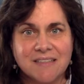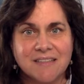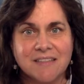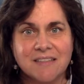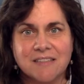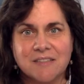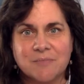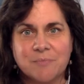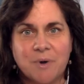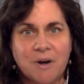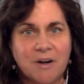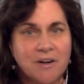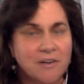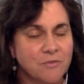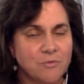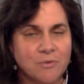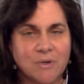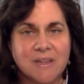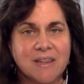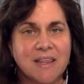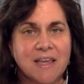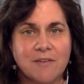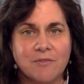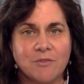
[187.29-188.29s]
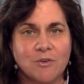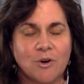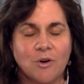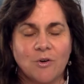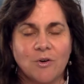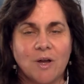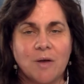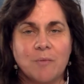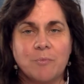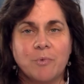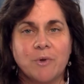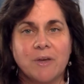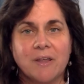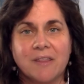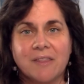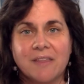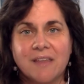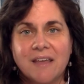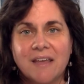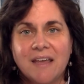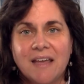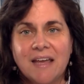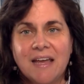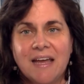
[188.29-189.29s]
It's part of what they've grown up with,
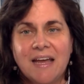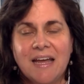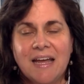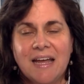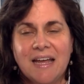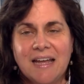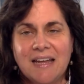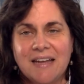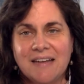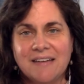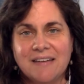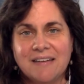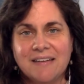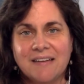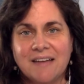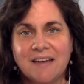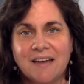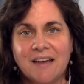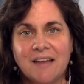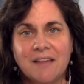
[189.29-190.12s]
and